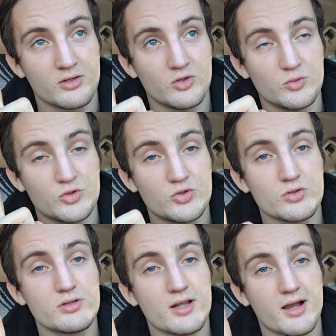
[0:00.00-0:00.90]
you
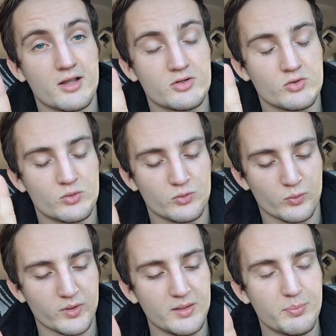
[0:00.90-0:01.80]
should not
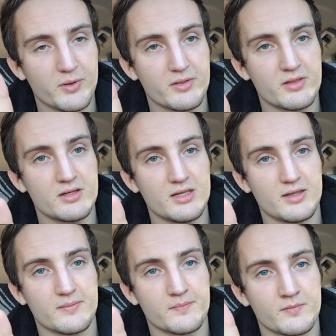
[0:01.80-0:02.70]
reap the
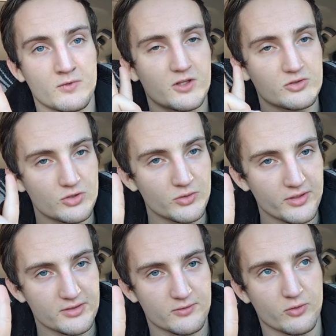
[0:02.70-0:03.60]
knee. There's two
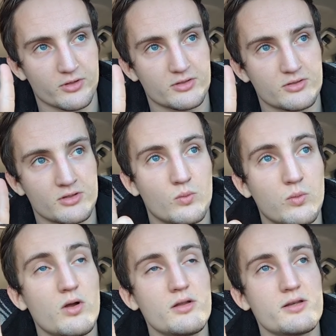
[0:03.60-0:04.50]
reasons for this.
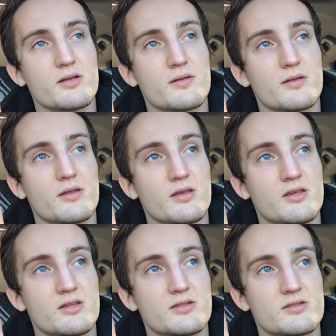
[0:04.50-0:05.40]
One
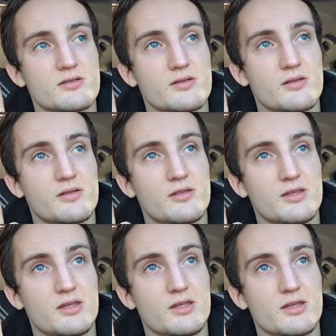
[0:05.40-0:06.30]
is
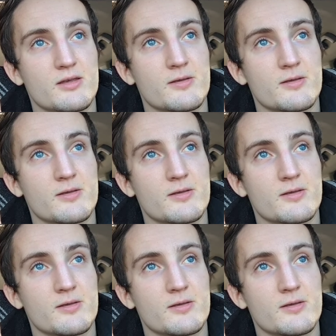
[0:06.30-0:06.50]
the